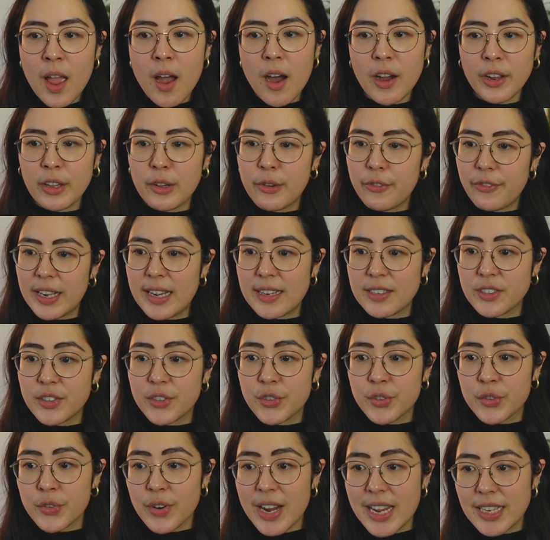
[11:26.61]
Are you feeling
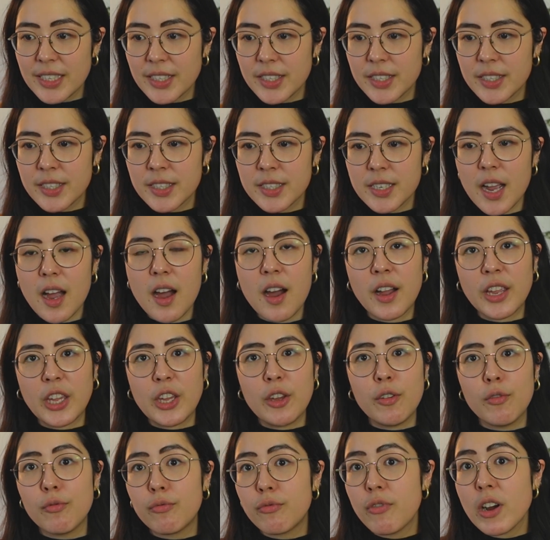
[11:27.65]
stressed? Are
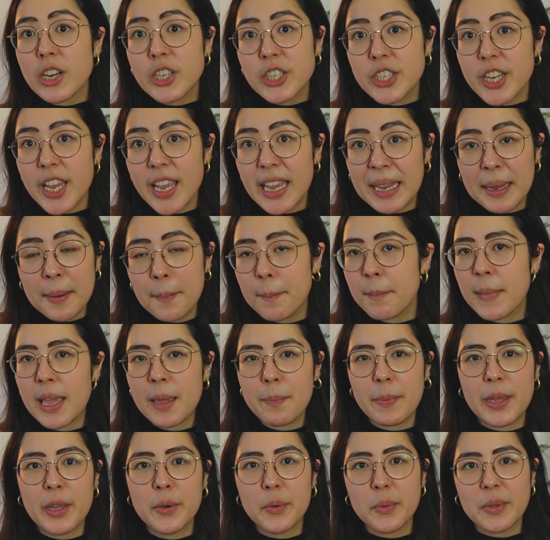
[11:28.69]
you rushing?
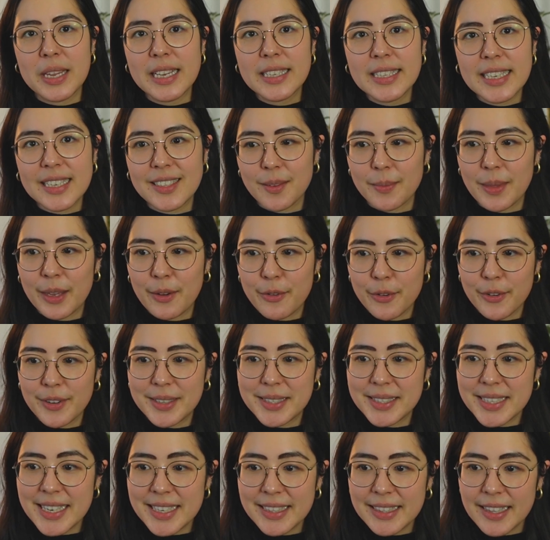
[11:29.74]
Maybe you're knitting something for a
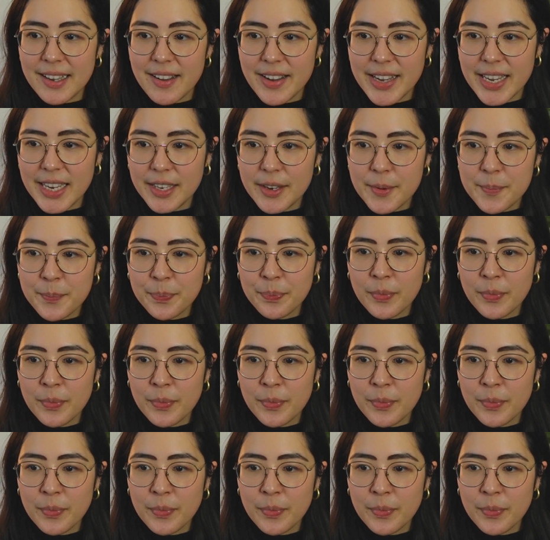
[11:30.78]
deadline.